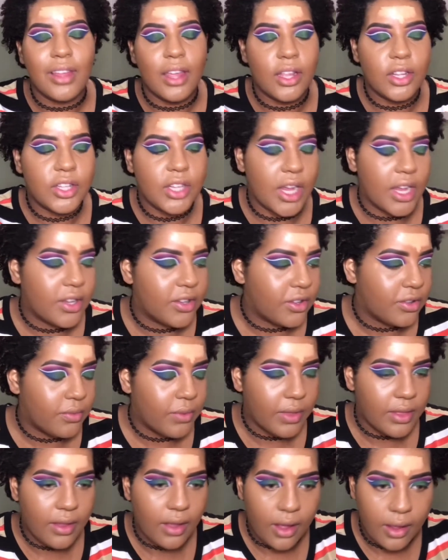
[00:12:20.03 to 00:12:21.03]
it changes
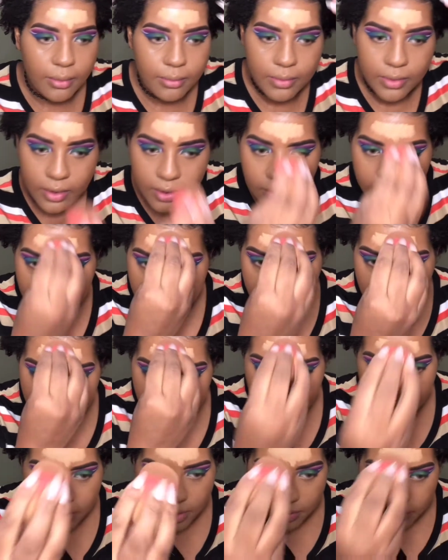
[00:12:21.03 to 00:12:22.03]
with time. So like
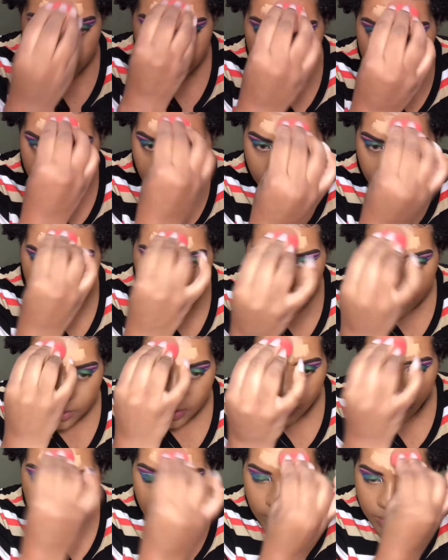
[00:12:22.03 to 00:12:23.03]

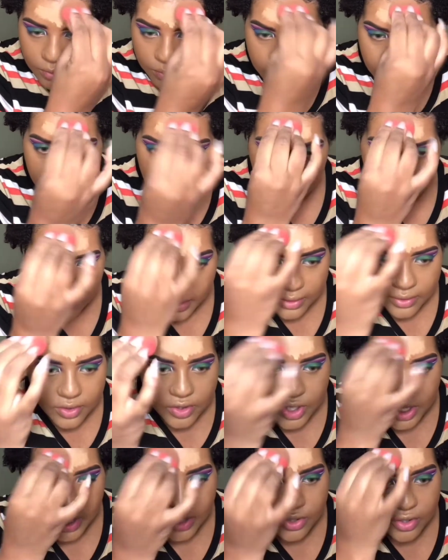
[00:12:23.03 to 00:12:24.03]
the way you do things
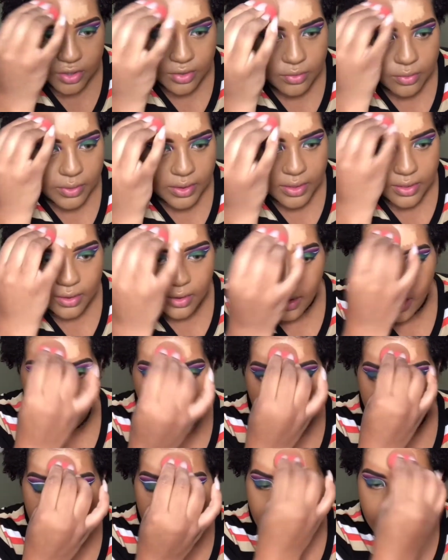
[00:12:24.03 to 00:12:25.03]
changes with
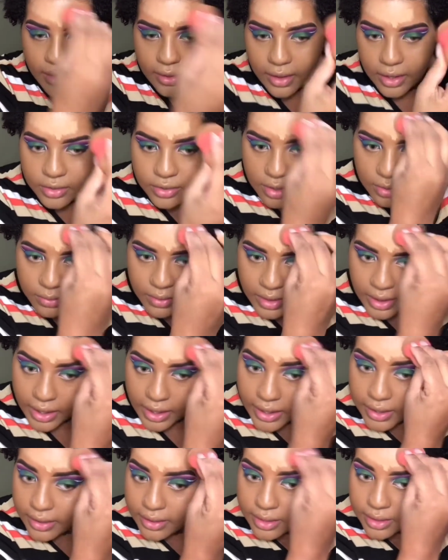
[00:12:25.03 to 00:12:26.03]
time, and that's actually with
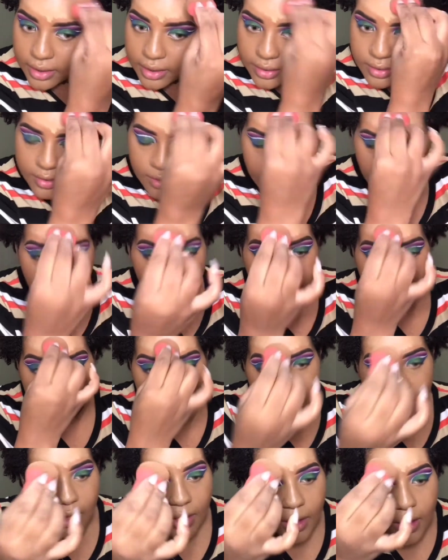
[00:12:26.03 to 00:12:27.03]
anything. So
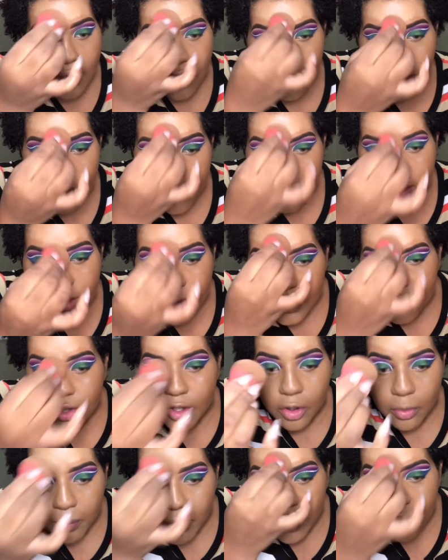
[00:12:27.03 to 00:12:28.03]

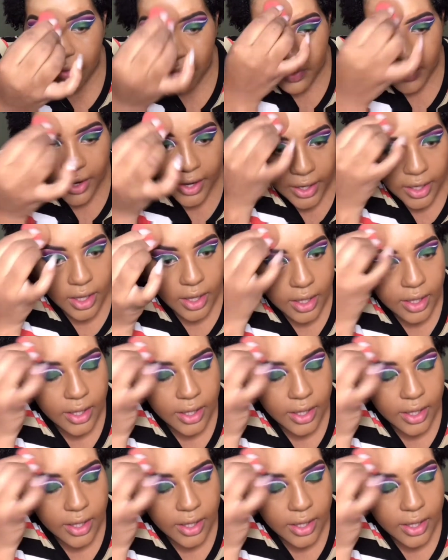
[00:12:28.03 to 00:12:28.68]
don't be afraid